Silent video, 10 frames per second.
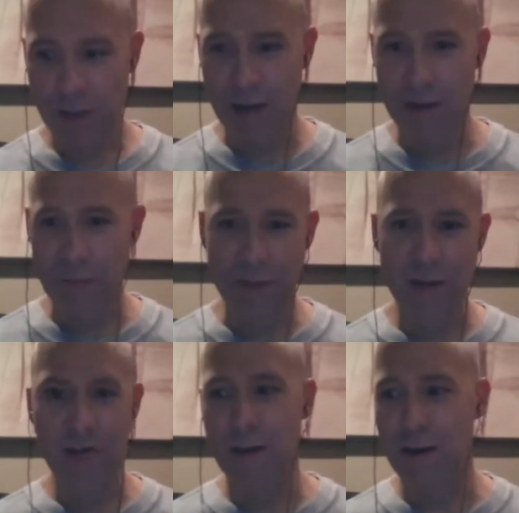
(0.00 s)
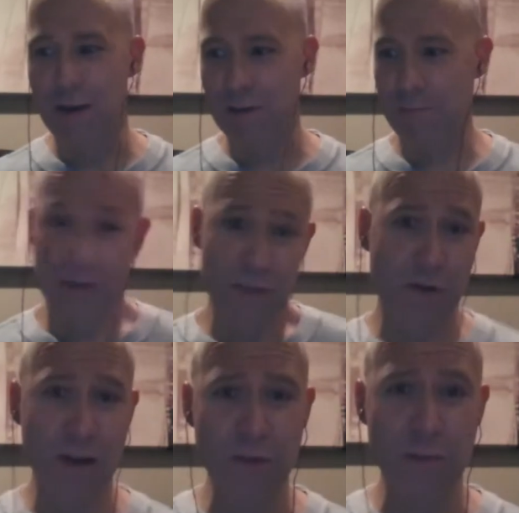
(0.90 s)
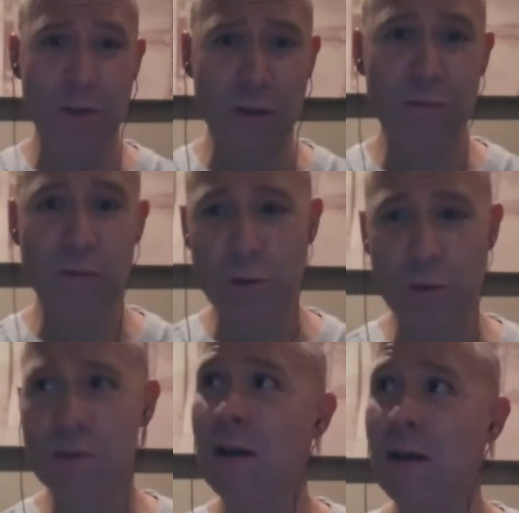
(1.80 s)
Hi, everybody. Thanks for having me on, of course.